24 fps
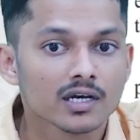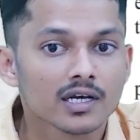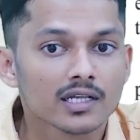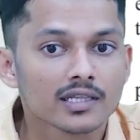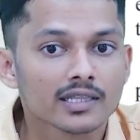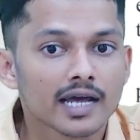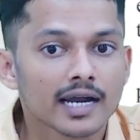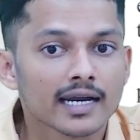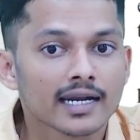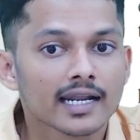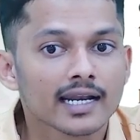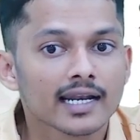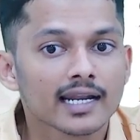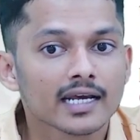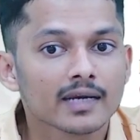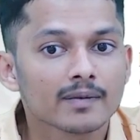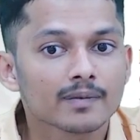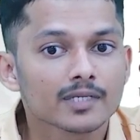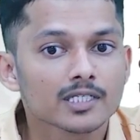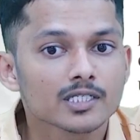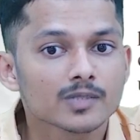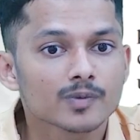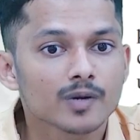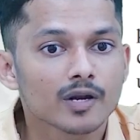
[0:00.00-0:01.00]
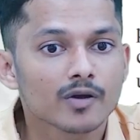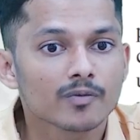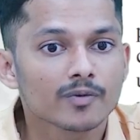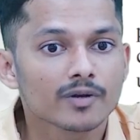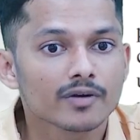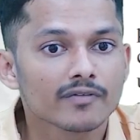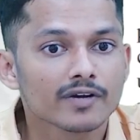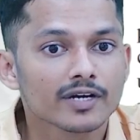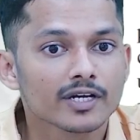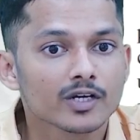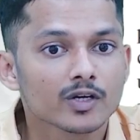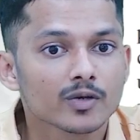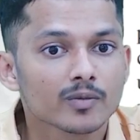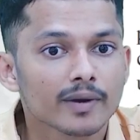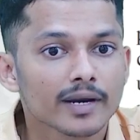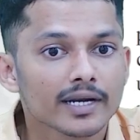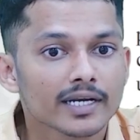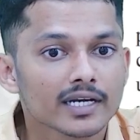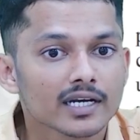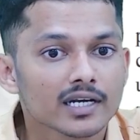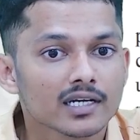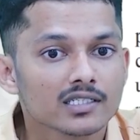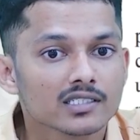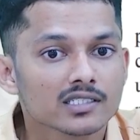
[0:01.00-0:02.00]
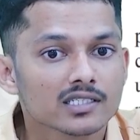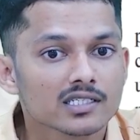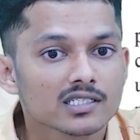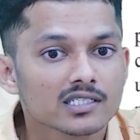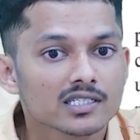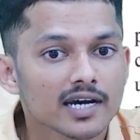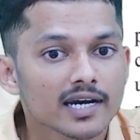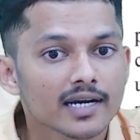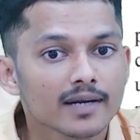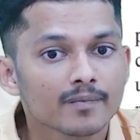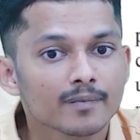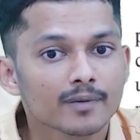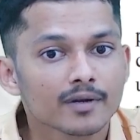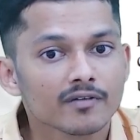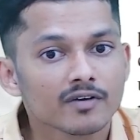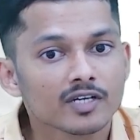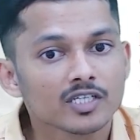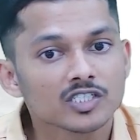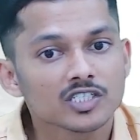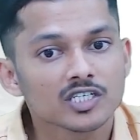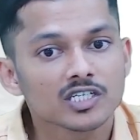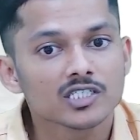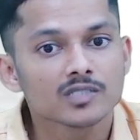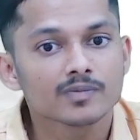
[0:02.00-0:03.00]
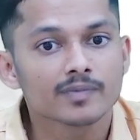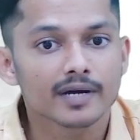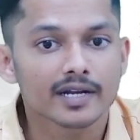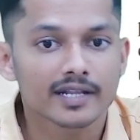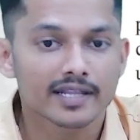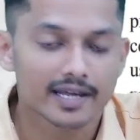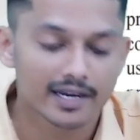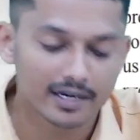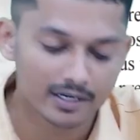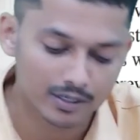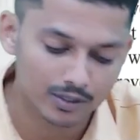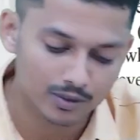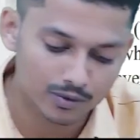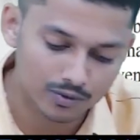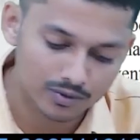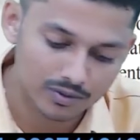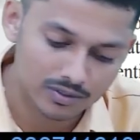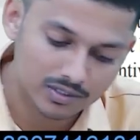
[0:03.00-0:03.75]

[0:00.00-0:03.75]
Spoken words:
The underlying principle of preventive maintenance is that prevention is better than cure.